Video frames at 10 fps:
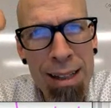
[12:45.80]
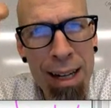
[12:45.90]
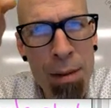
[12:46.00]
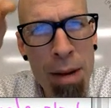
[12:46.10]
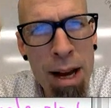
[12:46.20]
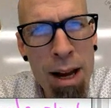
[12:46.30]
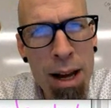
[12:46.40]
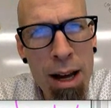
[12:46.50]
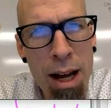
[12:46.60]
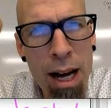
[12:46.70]
that
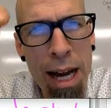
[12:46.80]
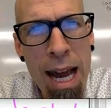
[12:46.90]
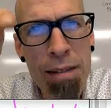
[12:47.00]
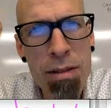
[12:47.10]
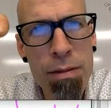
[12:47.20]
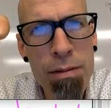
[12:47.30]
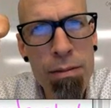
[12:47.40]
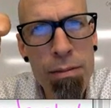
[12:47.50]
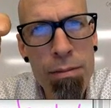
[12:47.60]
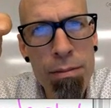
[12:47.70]
I have to
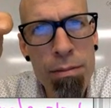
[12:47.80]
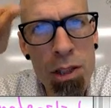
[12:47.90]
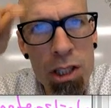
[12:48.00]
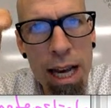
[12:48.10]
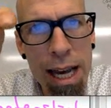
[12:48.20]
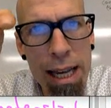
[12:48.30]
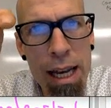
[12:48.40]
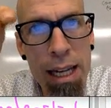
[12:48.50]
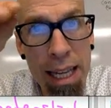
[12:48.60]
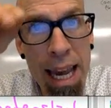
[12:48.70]
say,
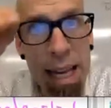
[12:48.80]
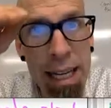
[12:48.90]
can